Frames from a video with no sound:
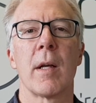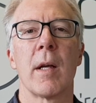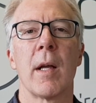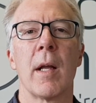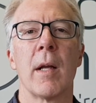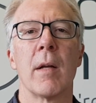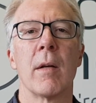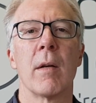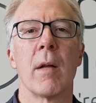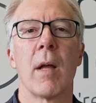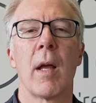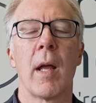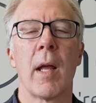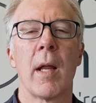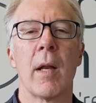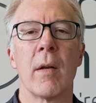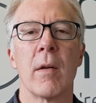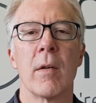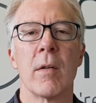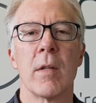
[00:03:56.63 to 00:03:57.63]

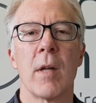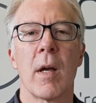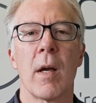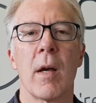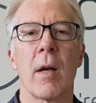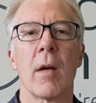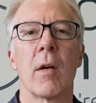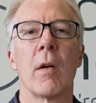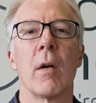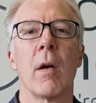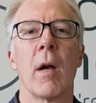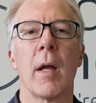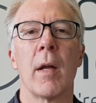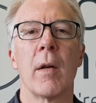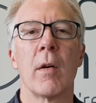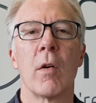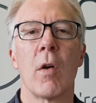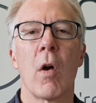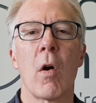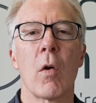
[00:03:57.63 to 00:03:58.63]

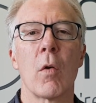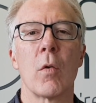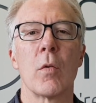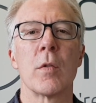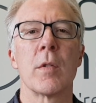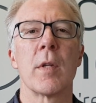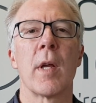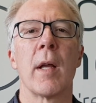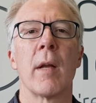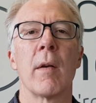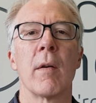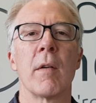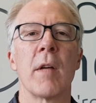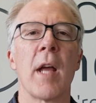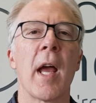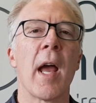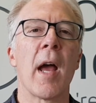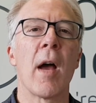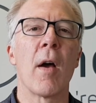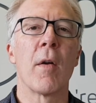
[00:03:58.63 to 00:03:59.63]
and goggles and
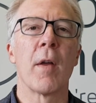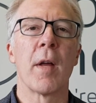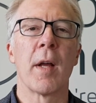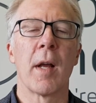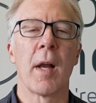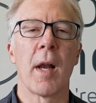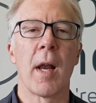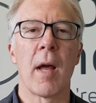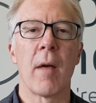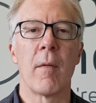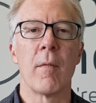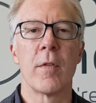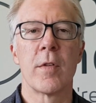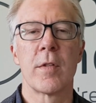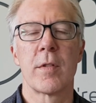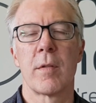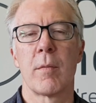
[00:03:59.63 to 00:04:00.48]
gown and gloves